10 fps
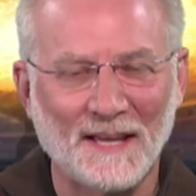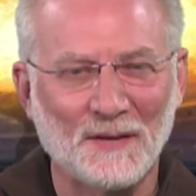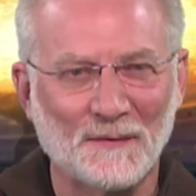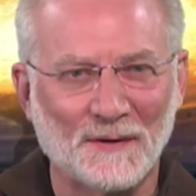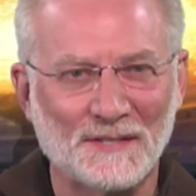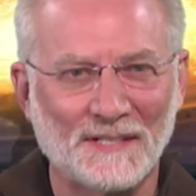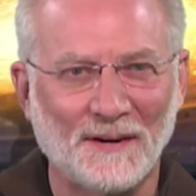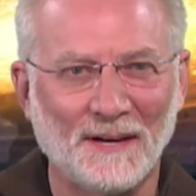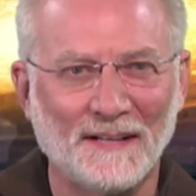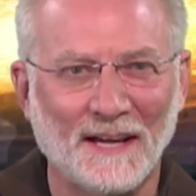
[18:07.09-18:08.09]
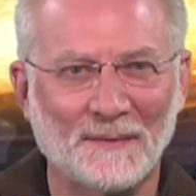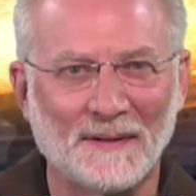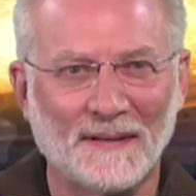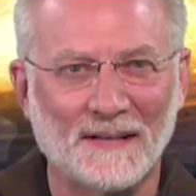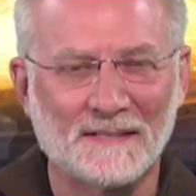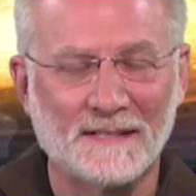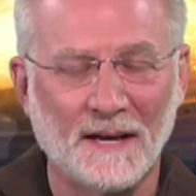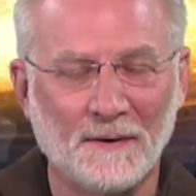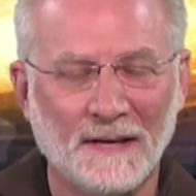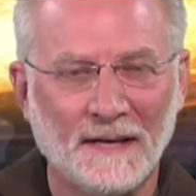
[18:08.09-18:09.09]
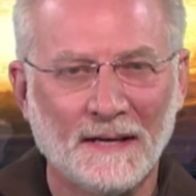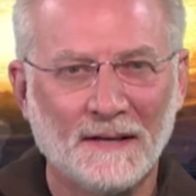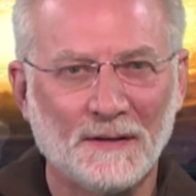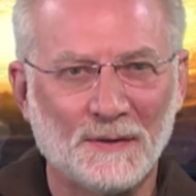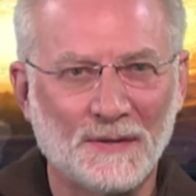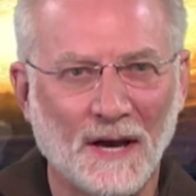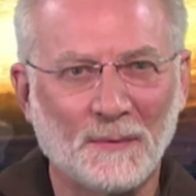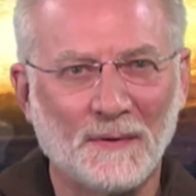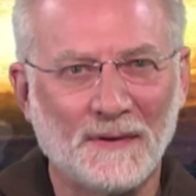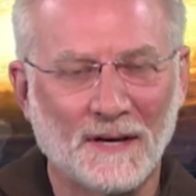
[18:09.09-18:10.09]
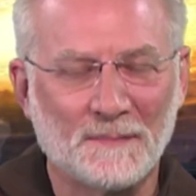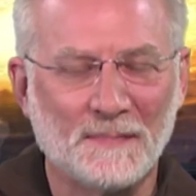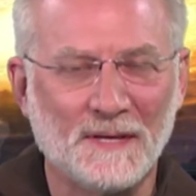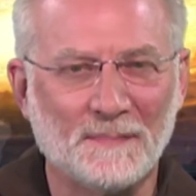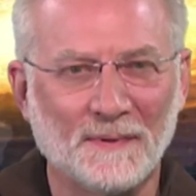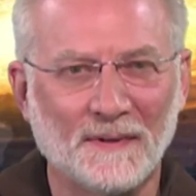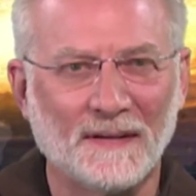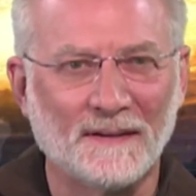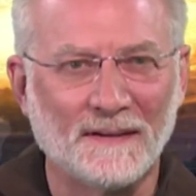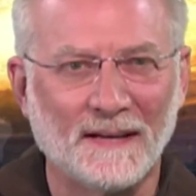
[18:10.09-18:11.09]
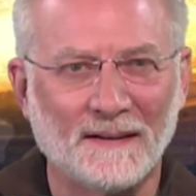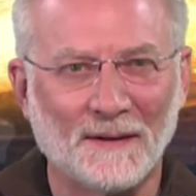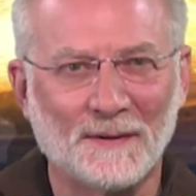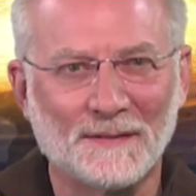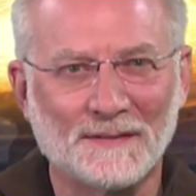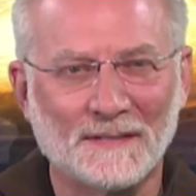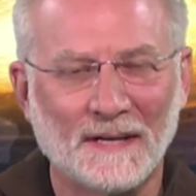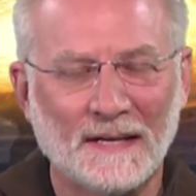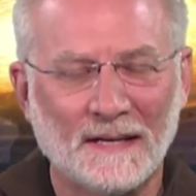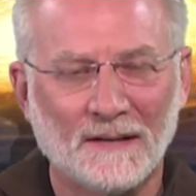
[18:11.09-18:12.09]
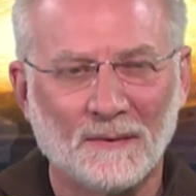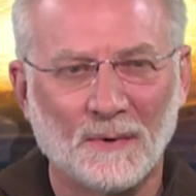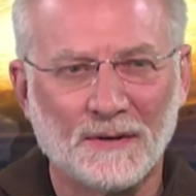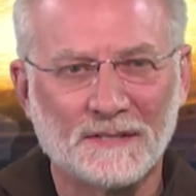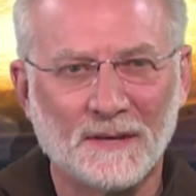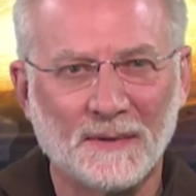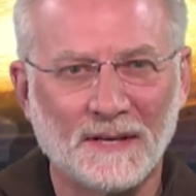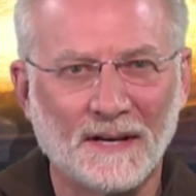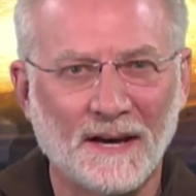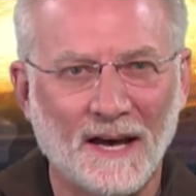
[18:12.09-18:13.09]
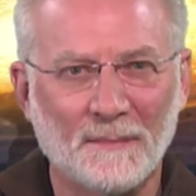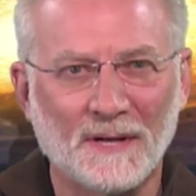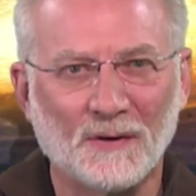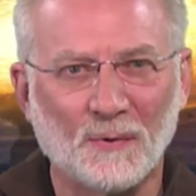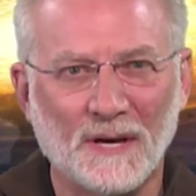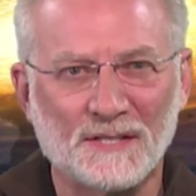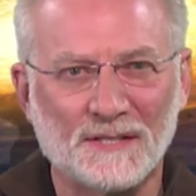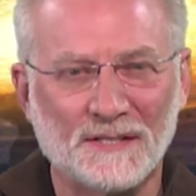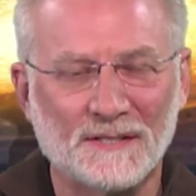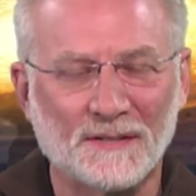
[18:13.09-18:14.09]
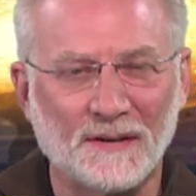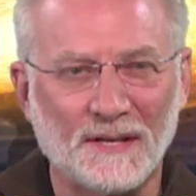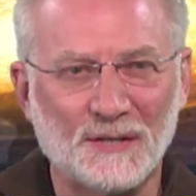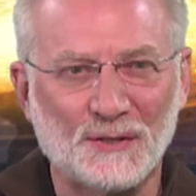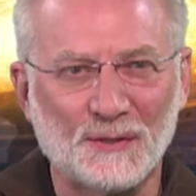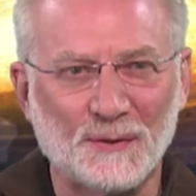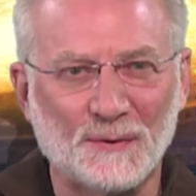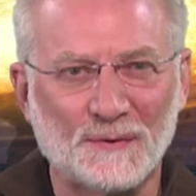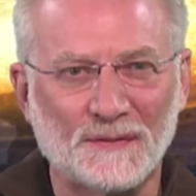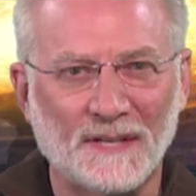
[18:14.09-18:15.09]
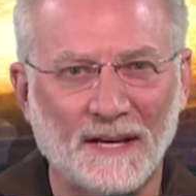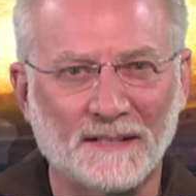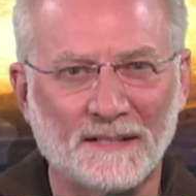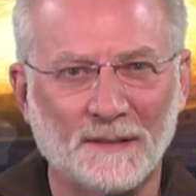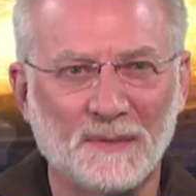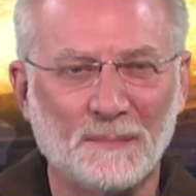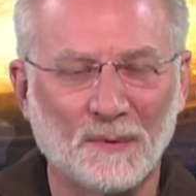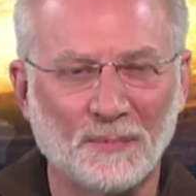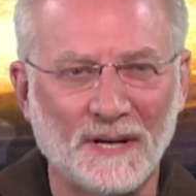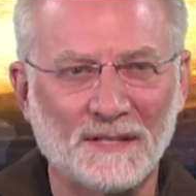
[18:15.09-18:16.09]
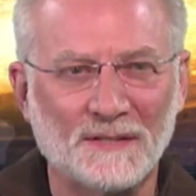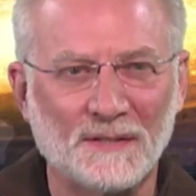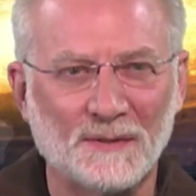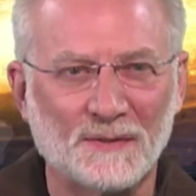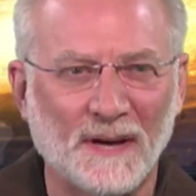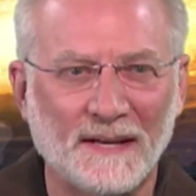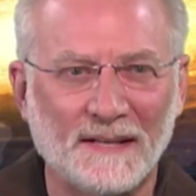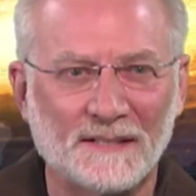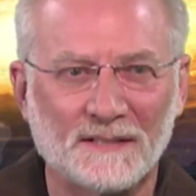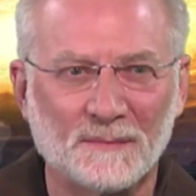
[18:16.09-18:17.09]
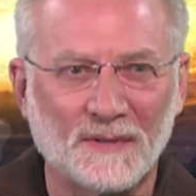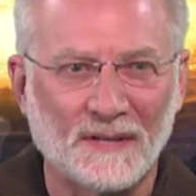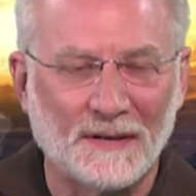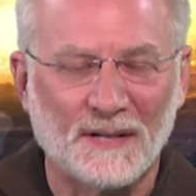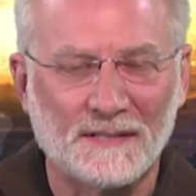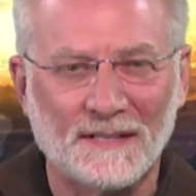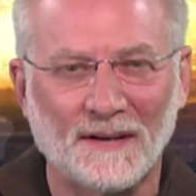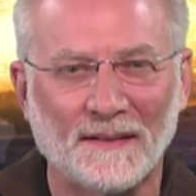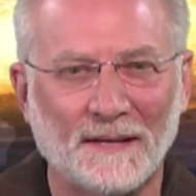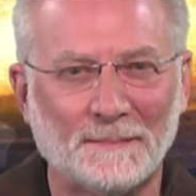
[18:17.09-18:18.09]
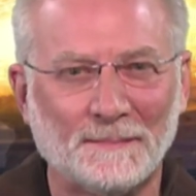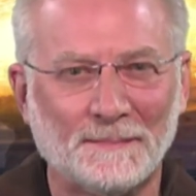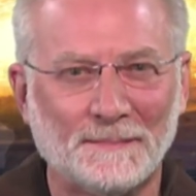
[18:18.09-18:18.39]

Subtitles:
Thank you for sharing that with us. Now, you talk with young people and others. What are some of the common questions or issues that people bring to you, trying to get some clarity on them?